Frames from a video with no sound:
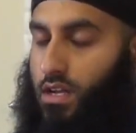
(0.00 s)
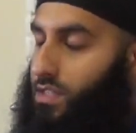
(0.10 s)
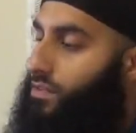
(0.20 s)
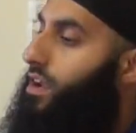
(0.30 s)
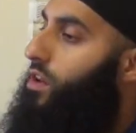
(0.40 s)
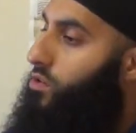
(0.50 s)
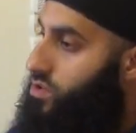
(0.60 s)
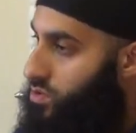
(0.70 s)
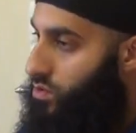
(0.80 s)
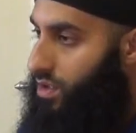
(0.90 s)
It's a very long
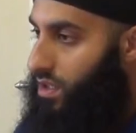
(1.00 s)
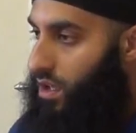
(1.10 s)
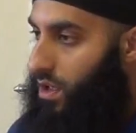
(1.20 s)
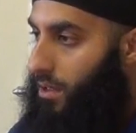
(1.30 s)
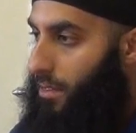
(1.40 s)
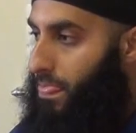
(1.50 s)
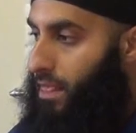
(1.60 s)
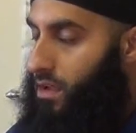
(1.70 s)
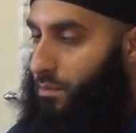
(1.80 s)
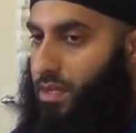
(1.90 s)
story,
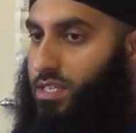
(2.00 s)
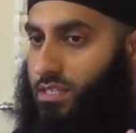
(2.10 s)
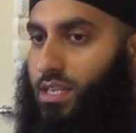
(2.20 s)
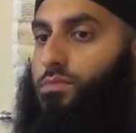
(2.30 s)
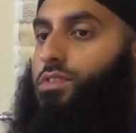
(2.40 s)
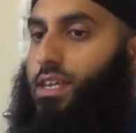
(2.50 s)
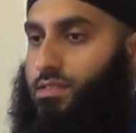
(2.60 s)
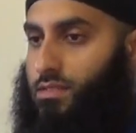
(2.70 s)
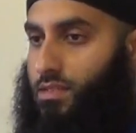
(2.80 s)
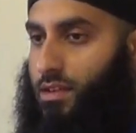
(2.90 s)
but to summarize,
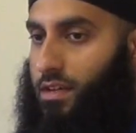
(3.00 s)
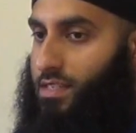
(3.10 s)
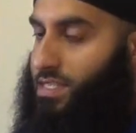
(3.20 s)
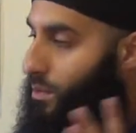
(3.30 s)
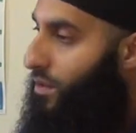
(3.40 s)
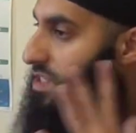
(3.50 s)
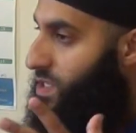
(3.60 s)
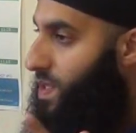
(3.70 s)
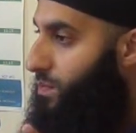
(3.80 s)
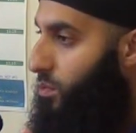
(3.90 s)
some of
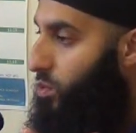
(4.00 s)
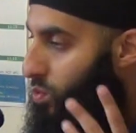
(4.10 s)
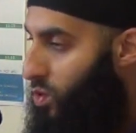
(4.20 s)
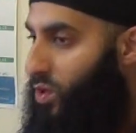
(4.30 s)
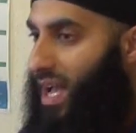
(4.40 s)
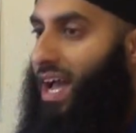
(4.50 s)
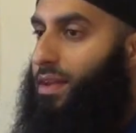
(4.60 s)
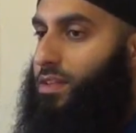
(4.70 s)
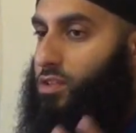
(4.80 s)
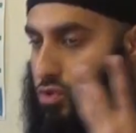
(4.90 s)
these people who look
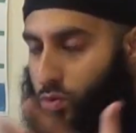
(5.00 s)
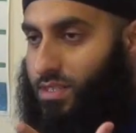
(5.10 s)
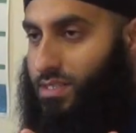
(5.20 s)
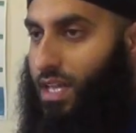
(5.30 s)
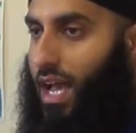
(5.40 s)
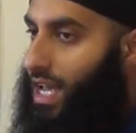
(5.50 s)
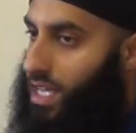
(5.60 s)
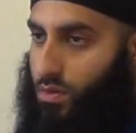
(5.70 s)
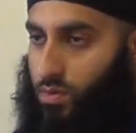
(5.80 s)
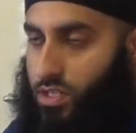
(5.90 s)
at you and say,
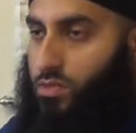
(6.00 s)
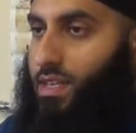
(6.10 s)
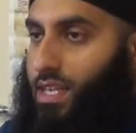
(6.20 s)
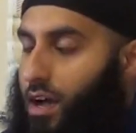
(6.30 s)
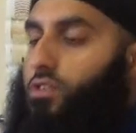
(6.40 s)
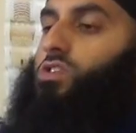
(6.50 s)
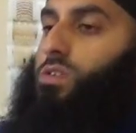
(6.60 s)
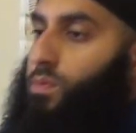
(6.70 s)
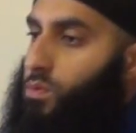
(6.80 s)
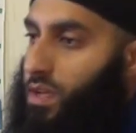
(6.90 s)
Akhi, what do you mean? How can you
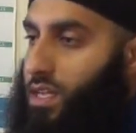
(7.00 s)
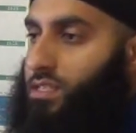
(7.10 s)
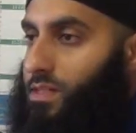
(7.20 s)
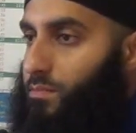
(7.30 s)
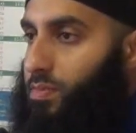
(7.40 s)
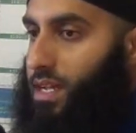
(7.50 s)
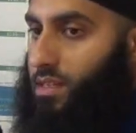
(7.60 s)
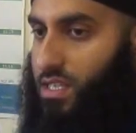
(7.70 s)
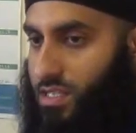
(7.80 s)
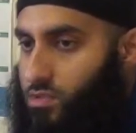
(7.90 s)
spill innocent
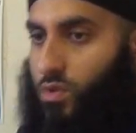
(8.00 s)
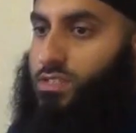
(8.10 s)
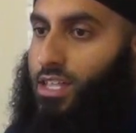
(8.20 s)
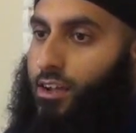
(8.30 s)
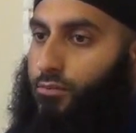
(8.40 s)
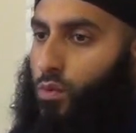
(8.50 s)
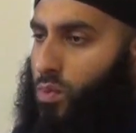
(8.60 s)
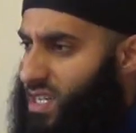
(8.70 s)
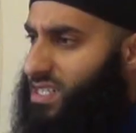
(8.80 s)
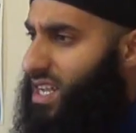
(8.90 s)
blood? This is not a state of war.
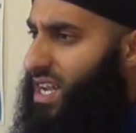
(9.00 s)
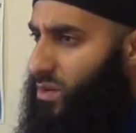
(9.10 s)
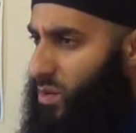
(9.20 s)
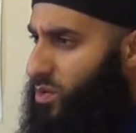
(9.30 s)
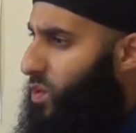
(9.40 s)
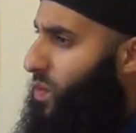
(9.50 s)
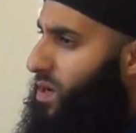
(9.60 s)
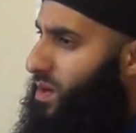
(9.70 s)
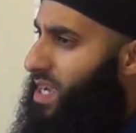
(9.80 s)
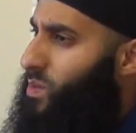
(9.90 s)
We're, in we're not,
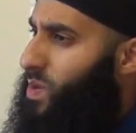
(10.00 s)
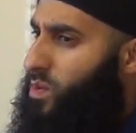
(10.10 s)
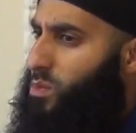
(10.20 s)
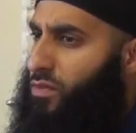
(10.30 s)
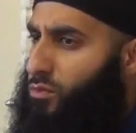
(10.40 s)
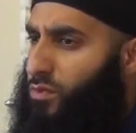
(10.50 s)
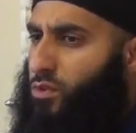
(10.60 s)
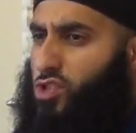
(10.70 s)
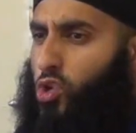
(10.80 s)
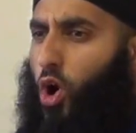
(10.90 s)
we're, we're, we have we've
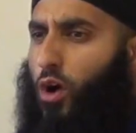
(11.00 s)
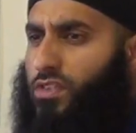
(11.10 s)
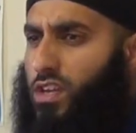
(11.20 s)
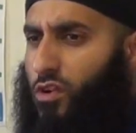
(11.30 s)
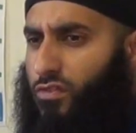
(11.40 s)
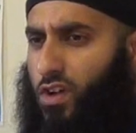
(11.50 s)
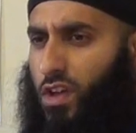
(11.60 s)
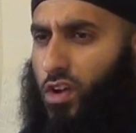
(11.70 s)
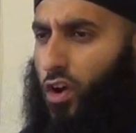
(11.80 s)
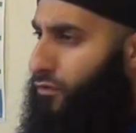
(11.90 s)
got a covenant of,
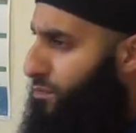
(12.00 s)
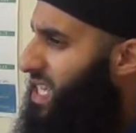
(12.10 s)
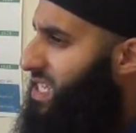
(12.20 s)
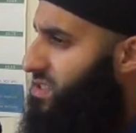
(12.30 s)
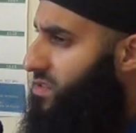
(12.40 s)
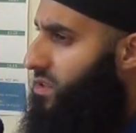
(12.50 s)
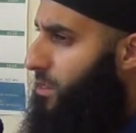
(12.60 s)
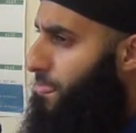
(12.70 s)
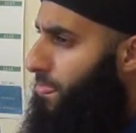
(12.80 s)
of peace.